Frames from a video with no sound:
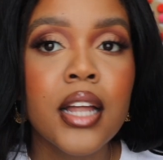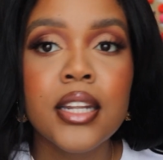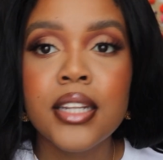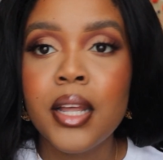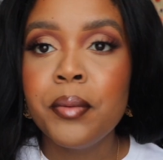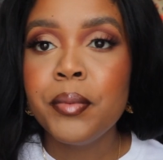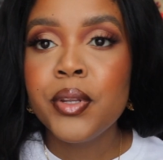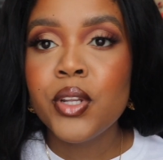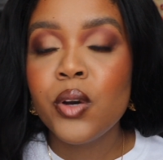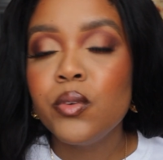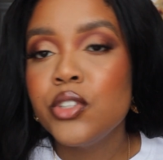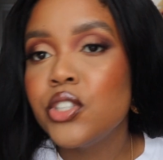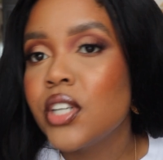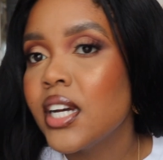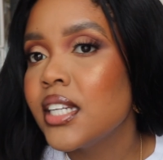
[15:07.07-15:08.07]
Let me know
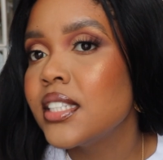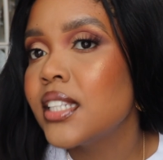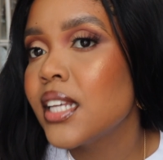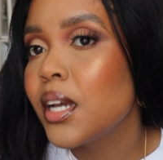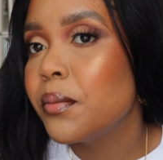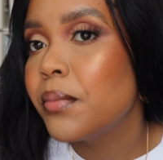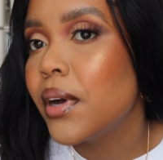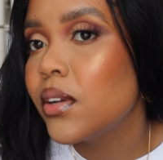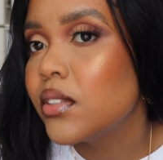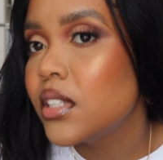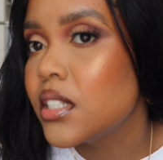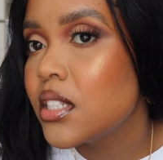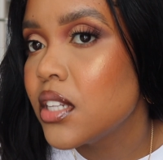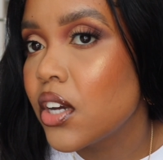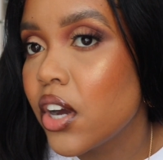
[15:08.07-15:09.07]
what you guys think about
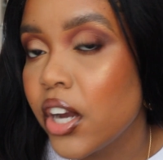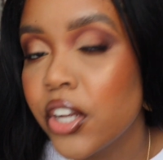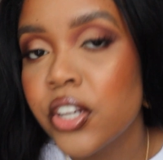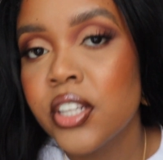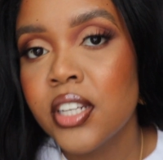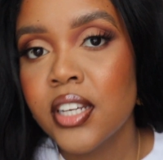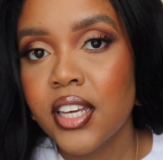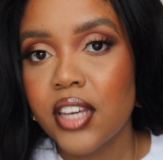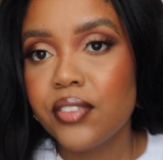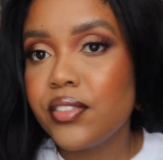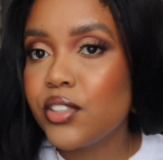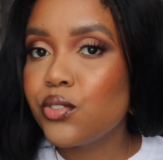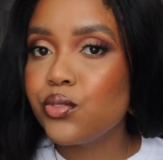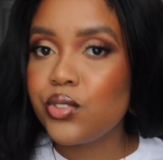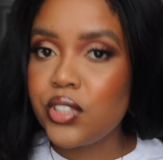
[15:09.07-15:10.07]
this look. Are you gonna give
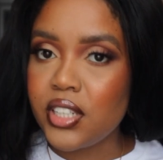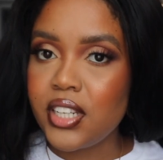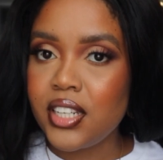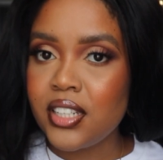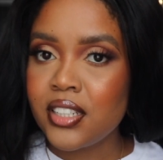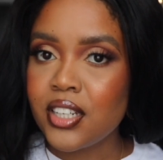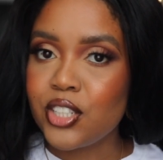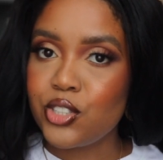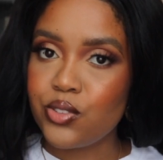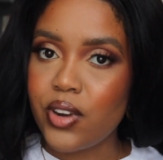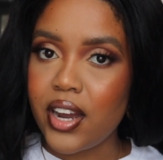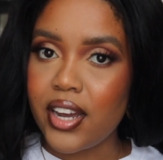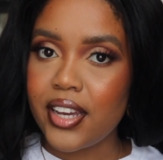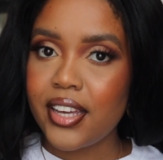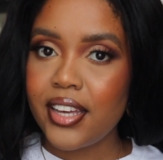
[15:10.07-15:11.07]
this routine a
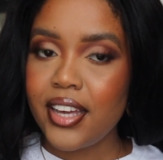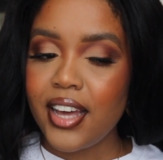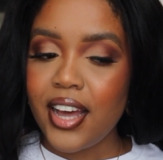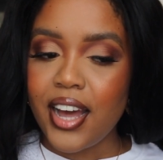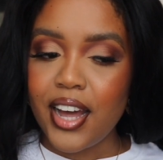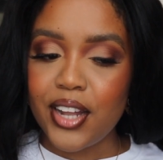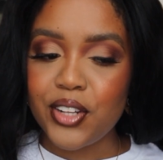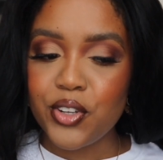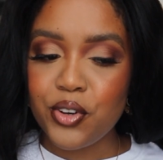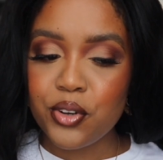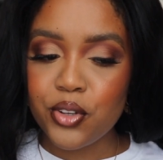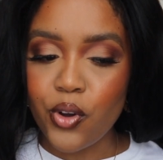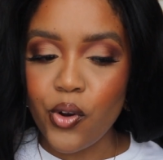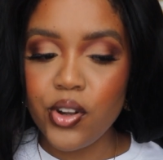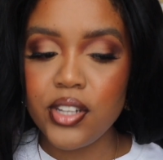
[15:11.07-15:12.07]
try? I
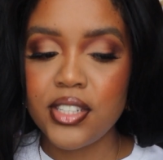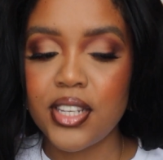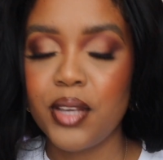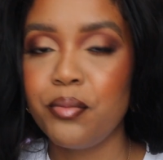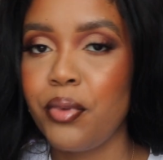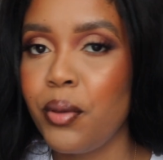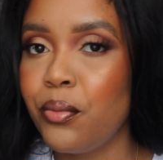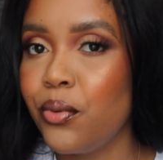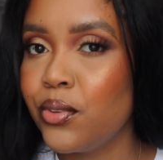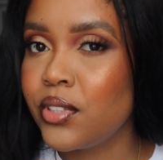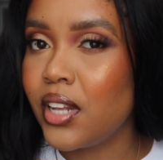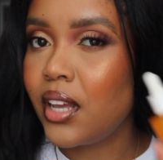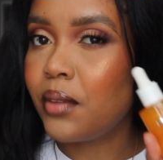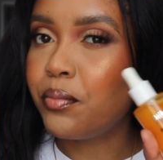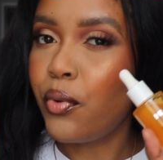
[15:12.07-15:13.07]
know oily skin people was
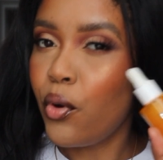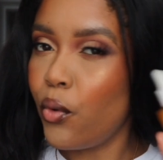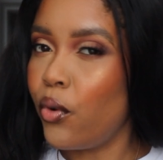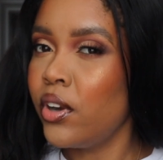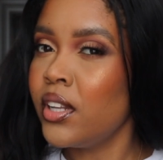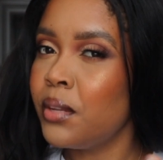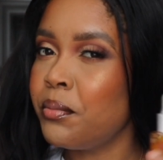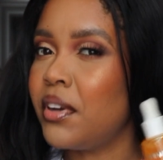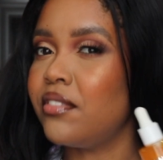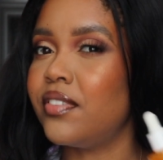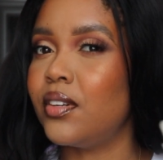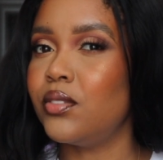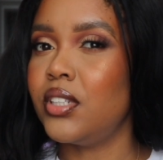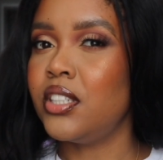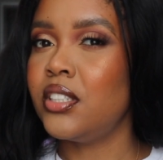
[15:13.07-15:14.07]
like, put oil in my
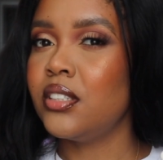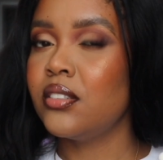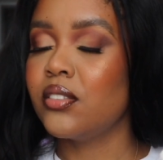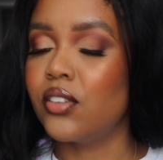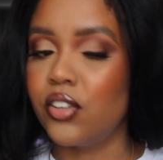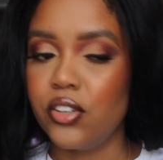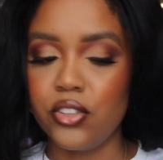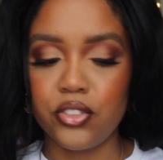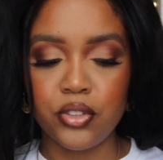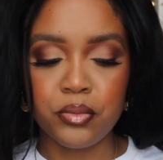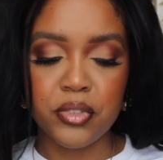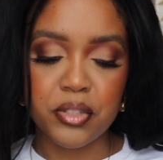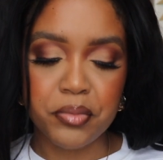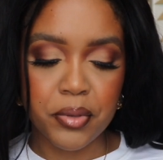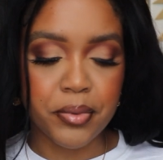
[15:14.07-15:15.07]
foundation? Girl, you
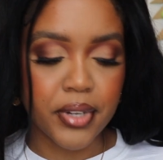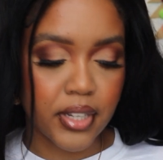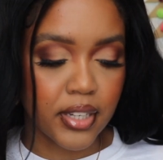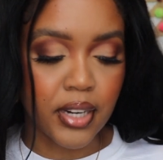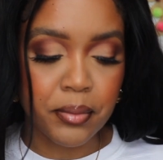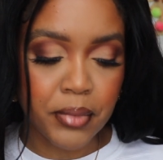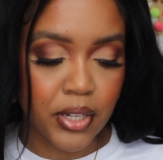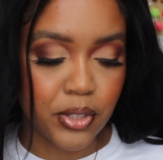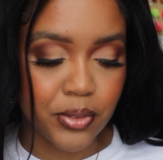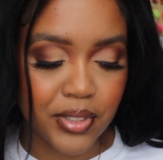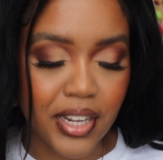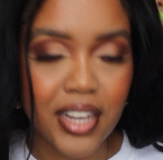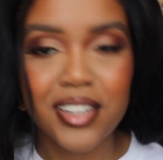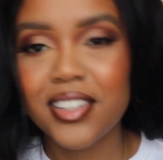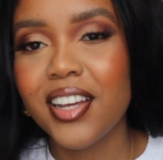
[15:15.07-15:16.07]
must be bugging. I'm not doing
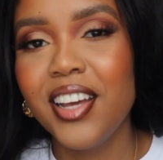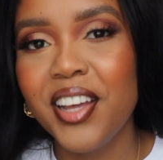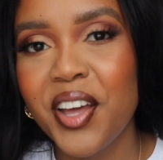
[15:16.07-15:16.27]
that.